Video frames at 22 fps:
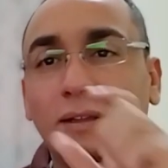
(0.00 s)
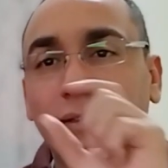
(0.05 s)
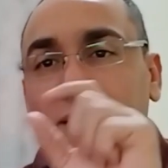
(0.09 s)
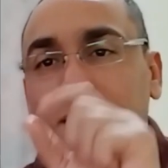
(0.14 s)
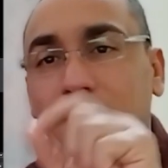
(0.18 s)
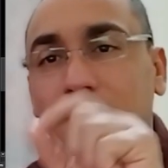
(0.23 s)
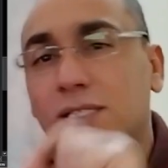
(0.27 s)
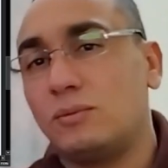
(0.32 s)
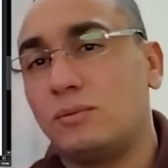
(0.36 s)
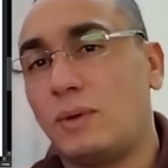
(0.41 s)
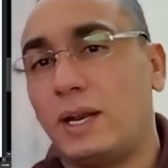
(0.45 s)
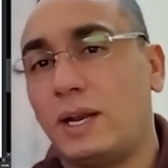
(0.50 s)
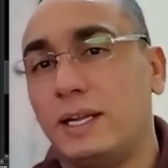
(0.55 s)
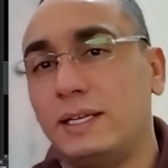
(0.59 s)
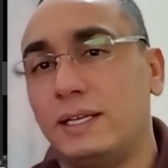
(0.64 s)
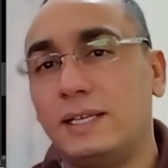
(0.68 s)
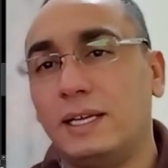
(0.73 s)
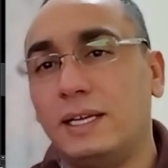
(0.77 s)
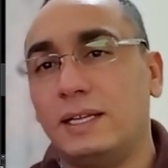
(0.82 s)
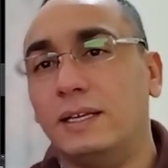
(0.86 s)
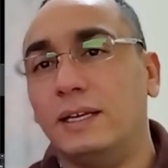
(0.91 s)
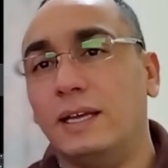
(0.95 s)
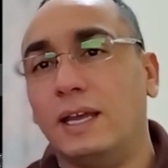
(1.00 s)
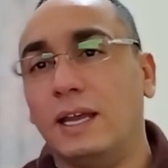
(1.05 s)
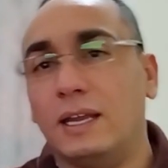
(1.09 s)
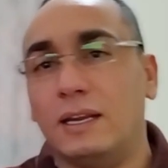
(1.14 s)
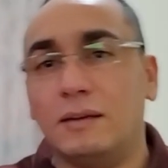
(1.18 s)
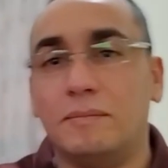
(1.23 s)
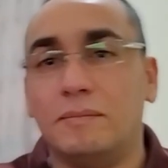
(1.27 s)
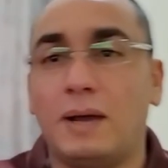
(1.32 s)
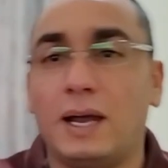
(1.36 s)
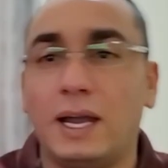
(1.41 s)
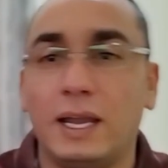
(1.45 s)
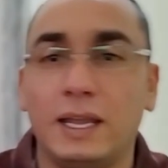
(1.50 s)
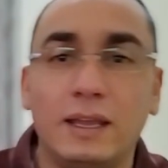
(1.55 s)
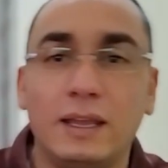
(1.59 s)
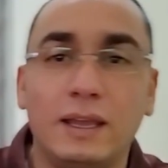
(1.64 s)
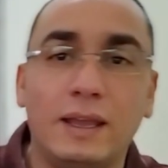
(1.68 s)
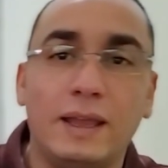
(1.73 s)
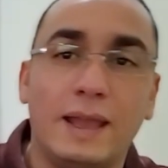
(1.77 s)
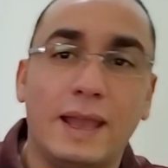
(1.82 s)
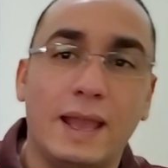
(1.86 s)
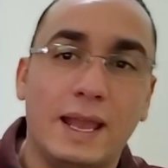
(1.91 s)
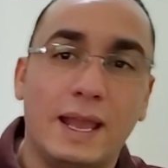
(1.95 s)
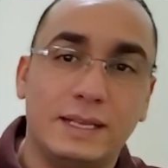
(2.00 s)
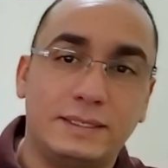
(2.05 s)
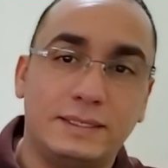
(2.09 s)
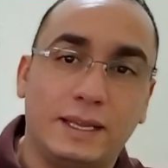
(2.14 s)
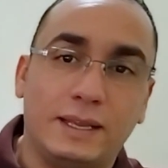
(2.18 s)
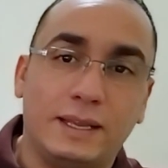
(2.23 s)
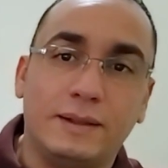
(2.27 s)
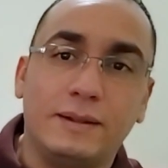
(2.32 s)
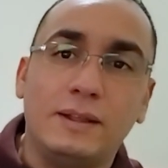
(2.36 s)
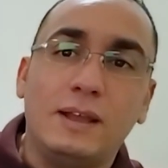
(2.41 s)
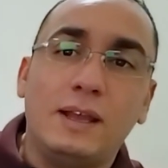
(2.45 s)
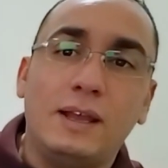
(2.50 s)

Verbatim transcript: This is what I said here in my essay.